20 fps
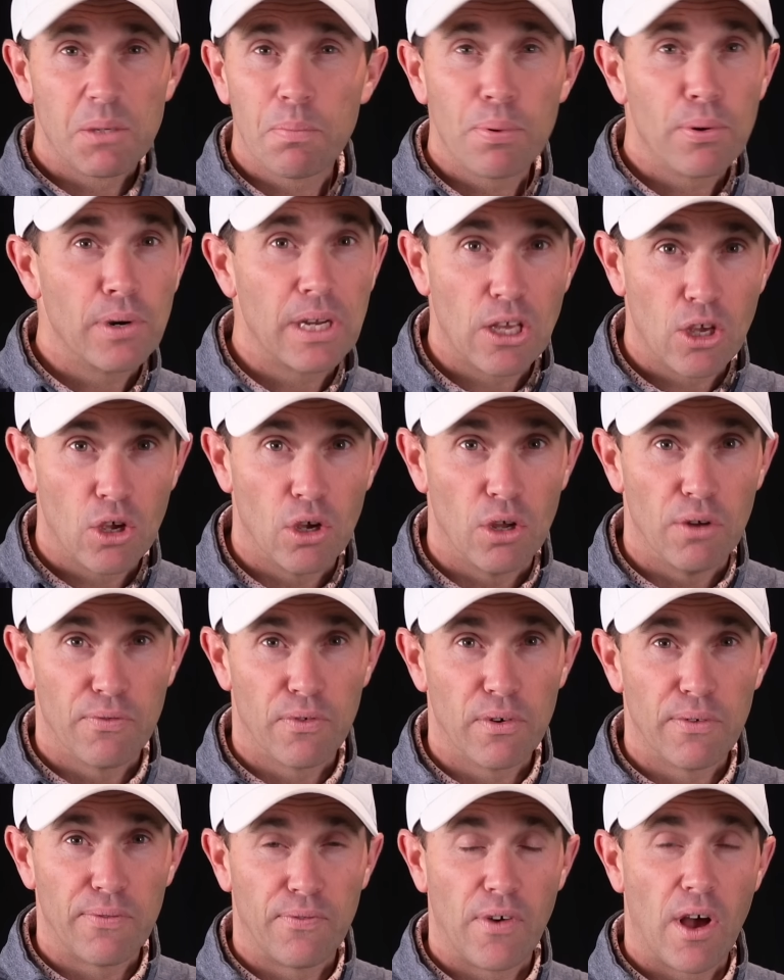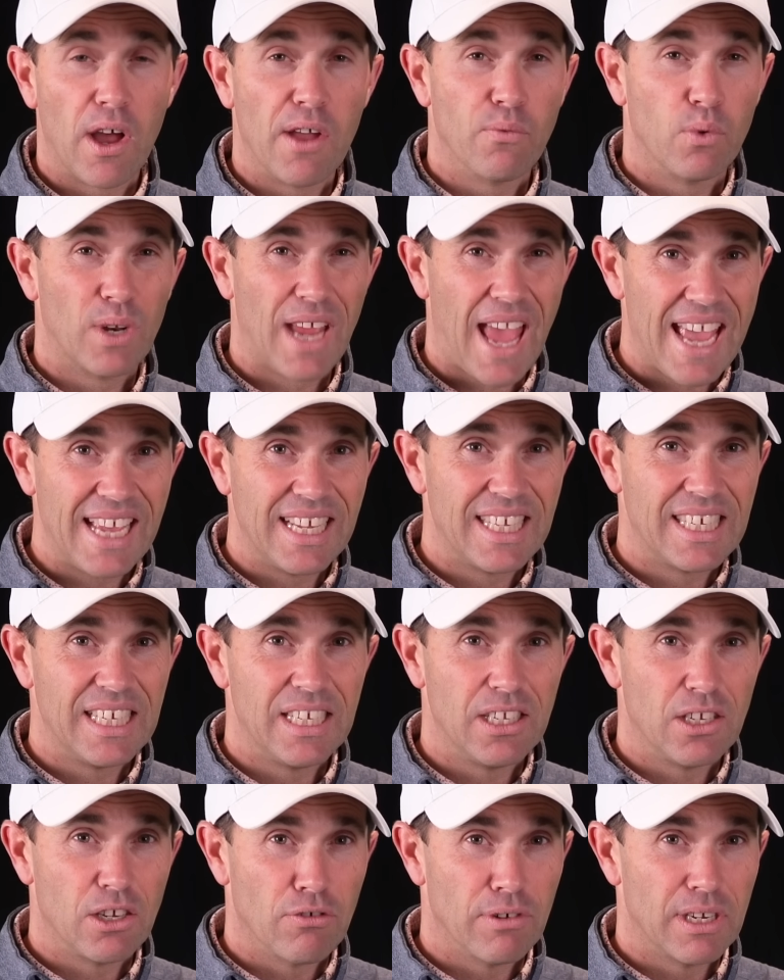pretty good. For a 5 wood at
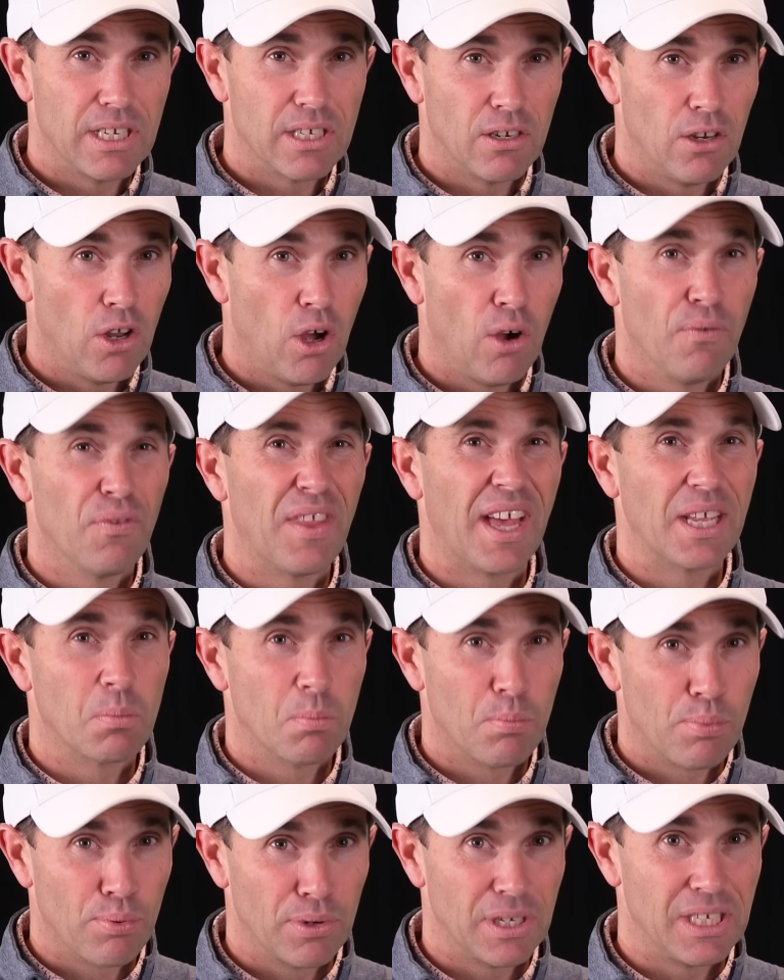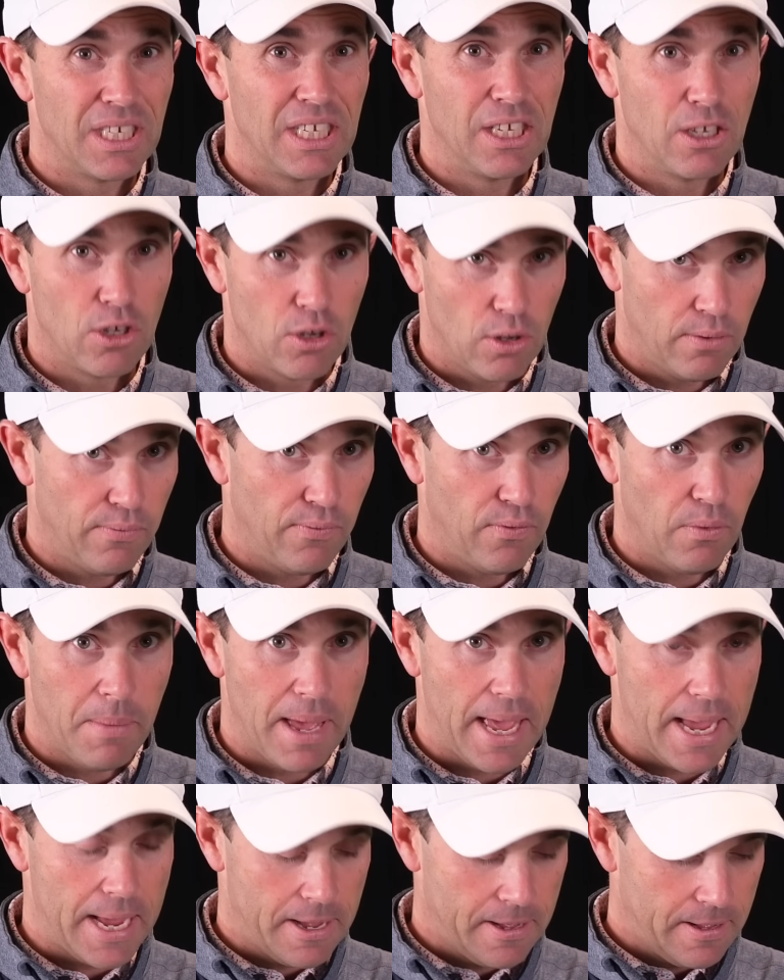18 degrees aloft, that's pretty good for
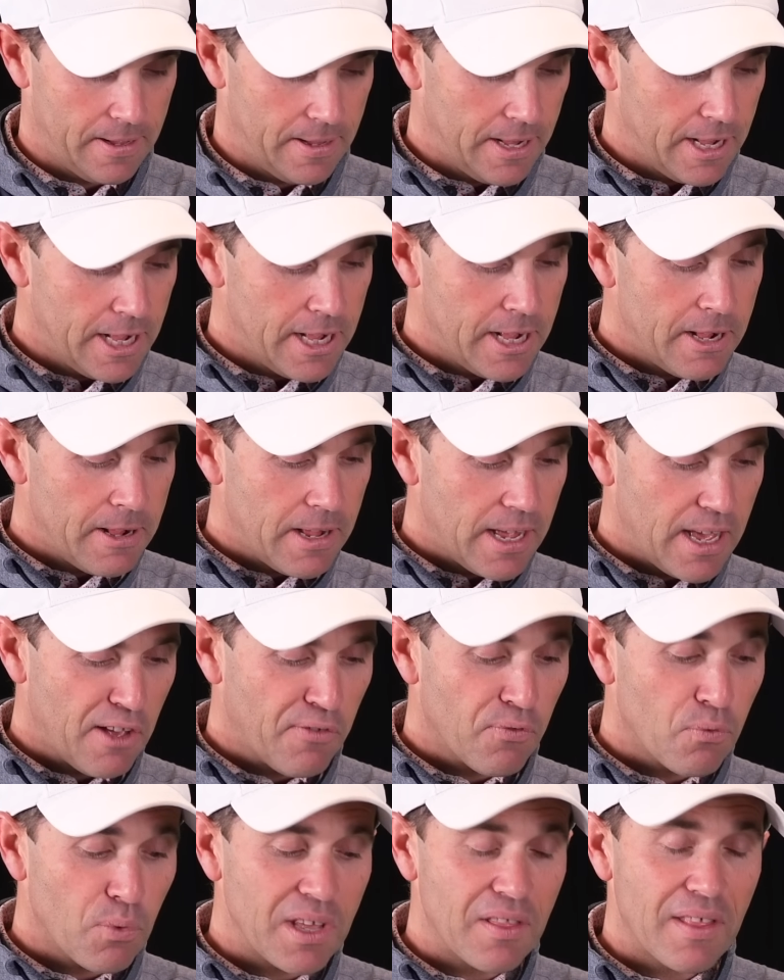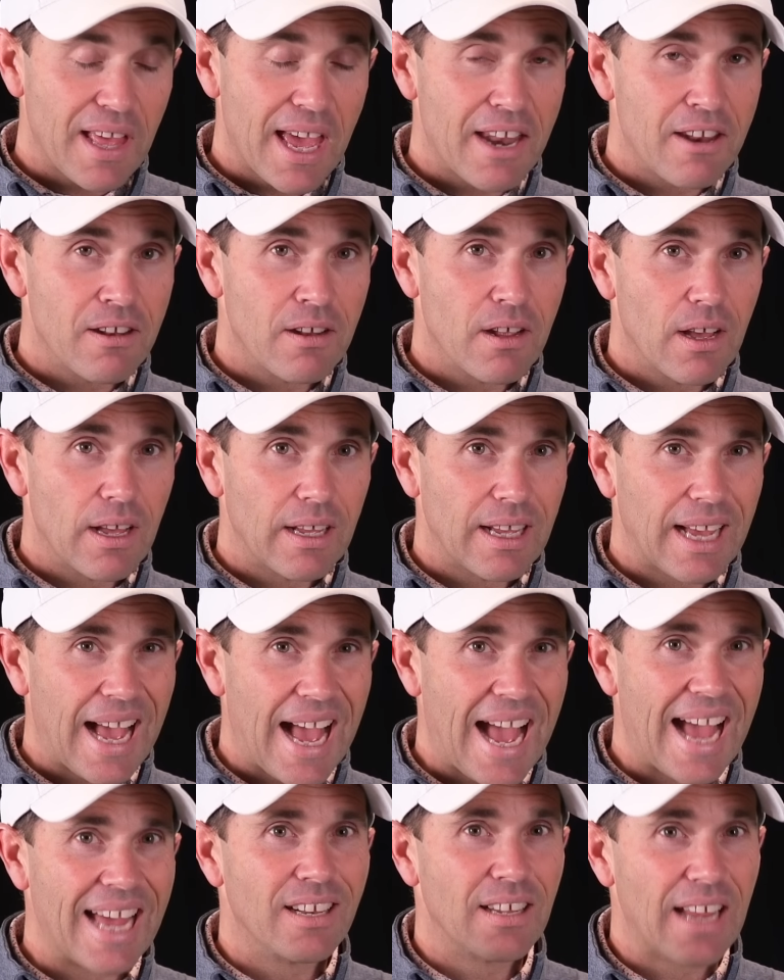me. If we then
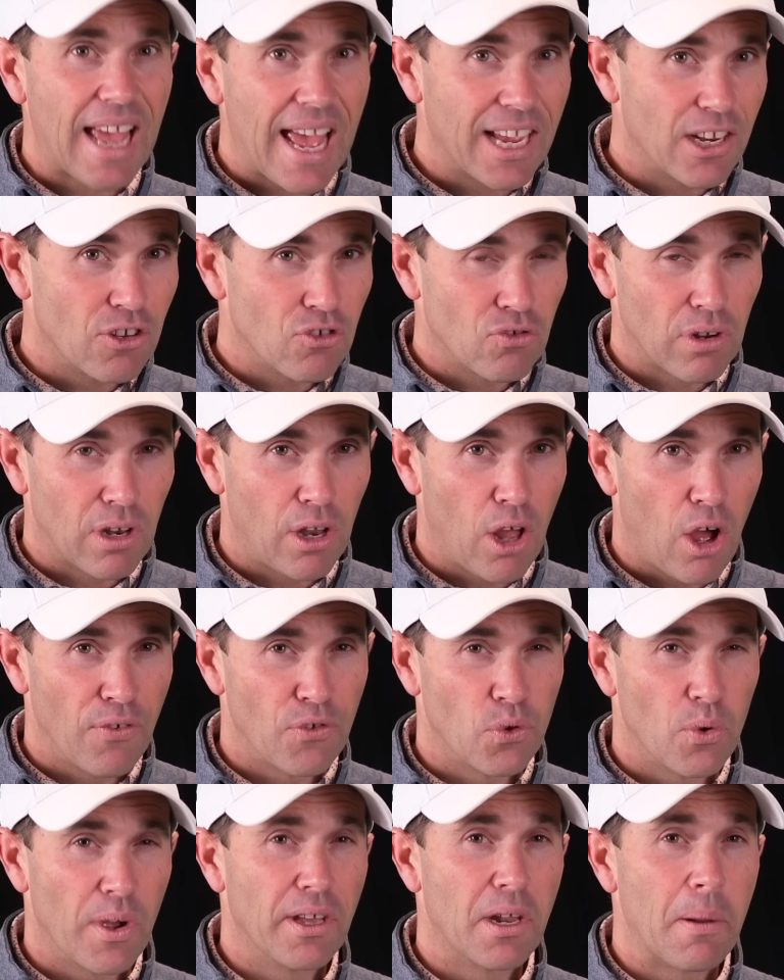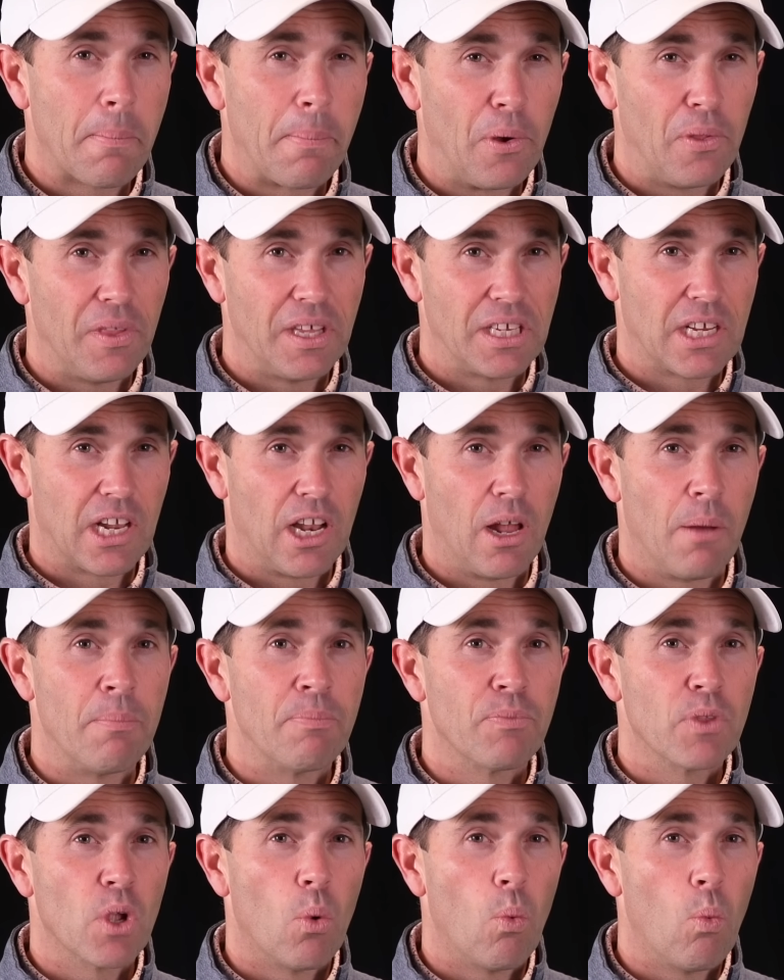add extra loft, so I'm going to put this
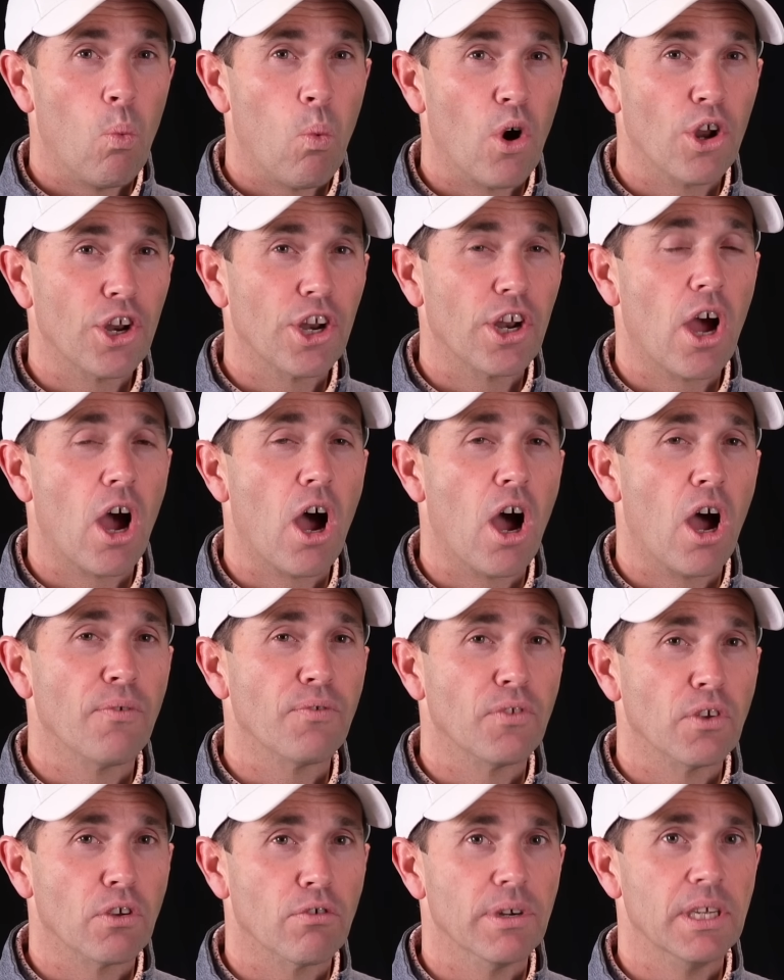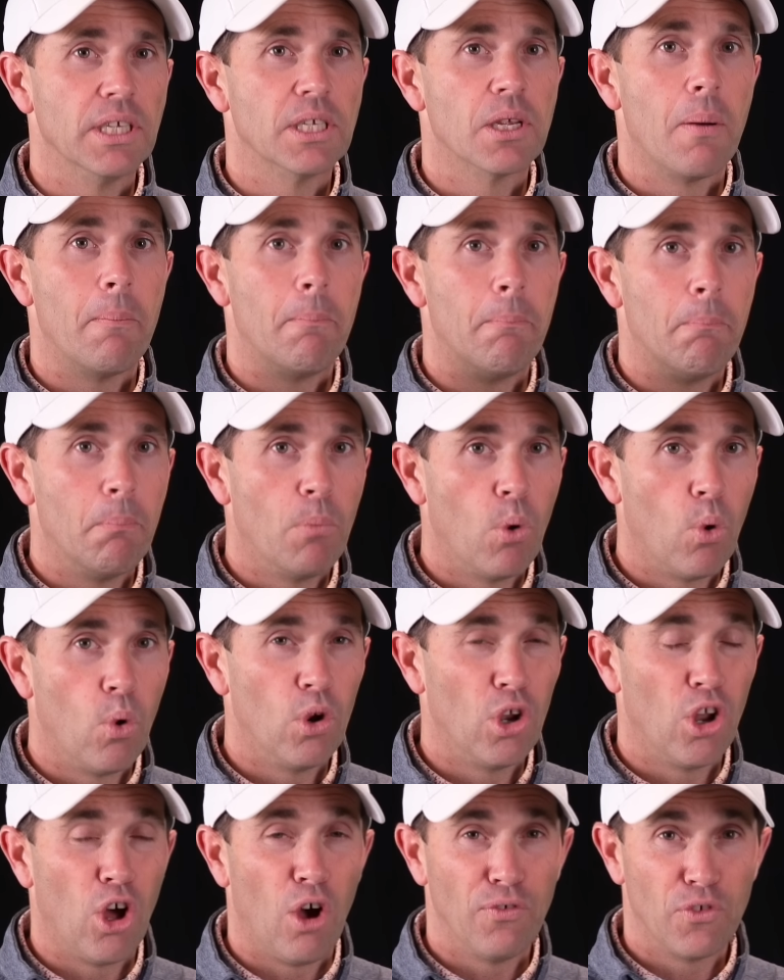club 1.5 degrees more
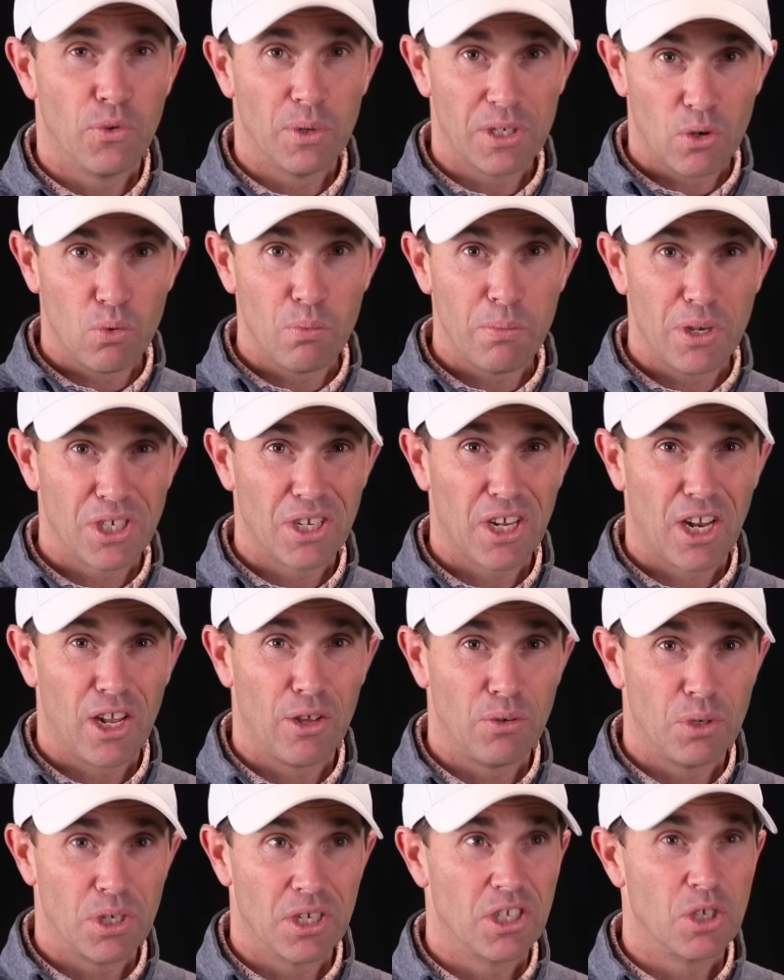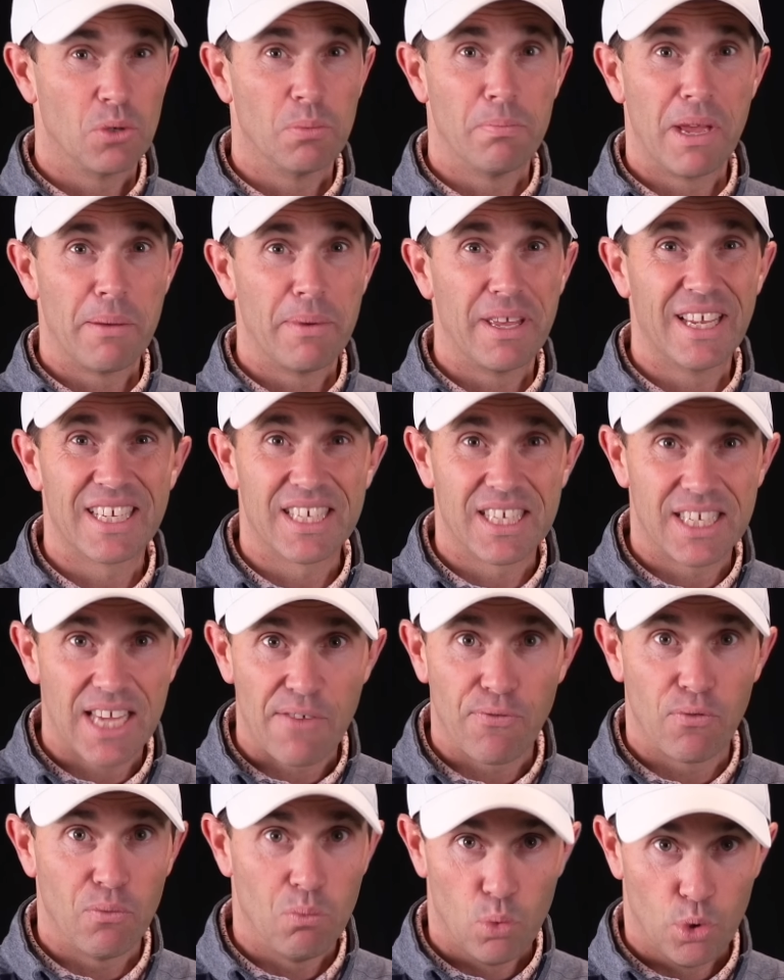loft, so it's almost closer to maybe a
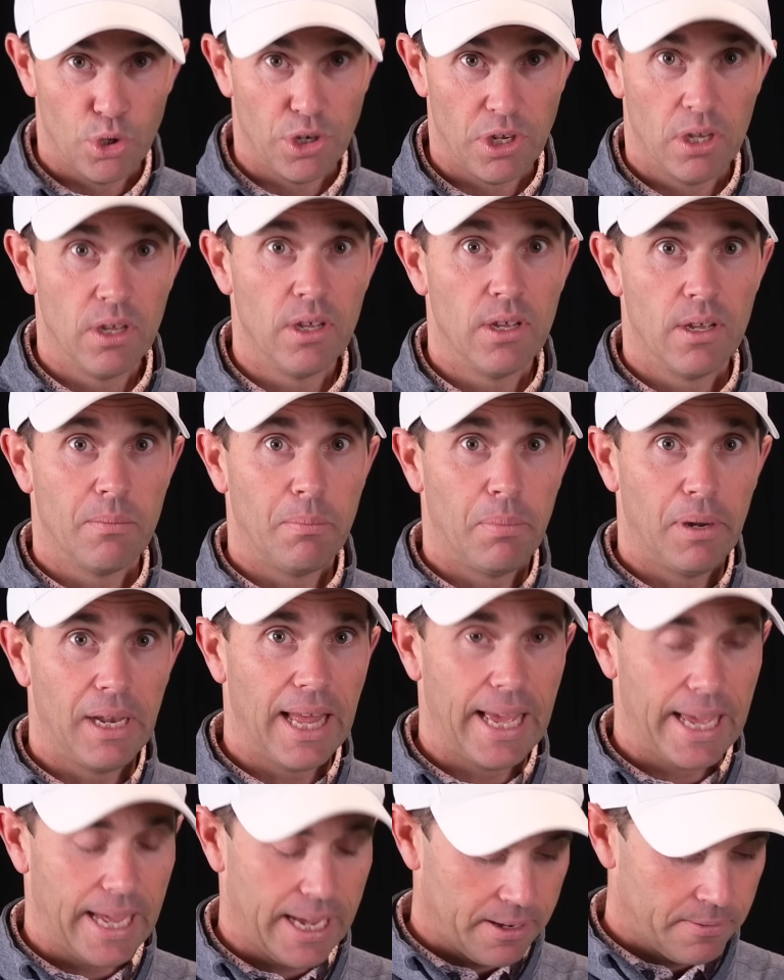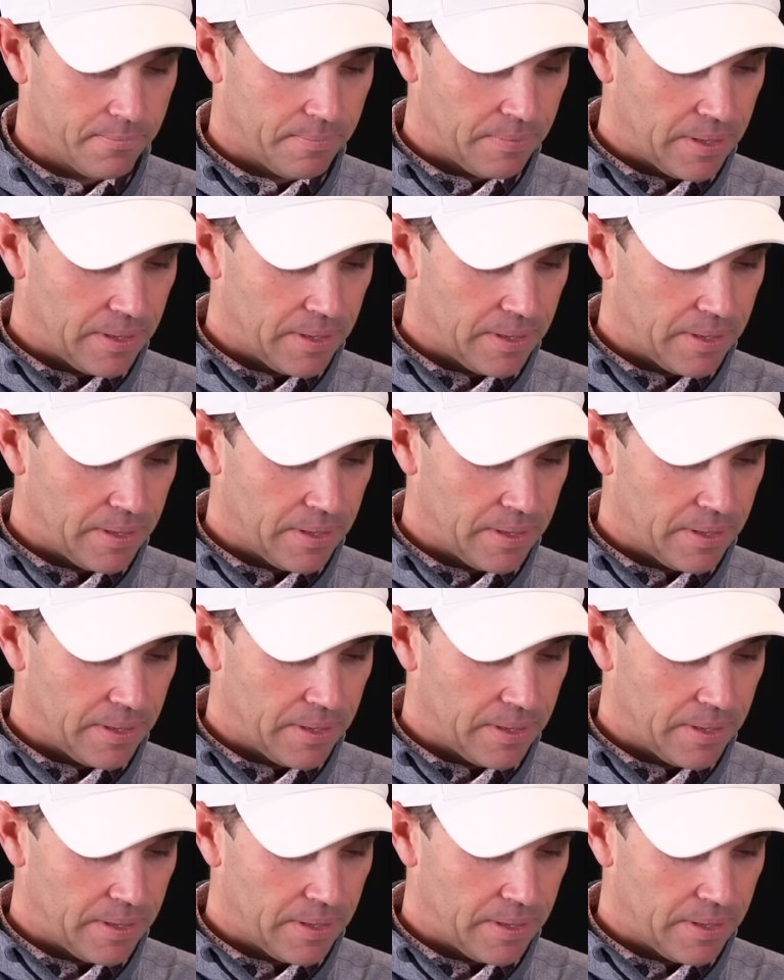7 wood playing.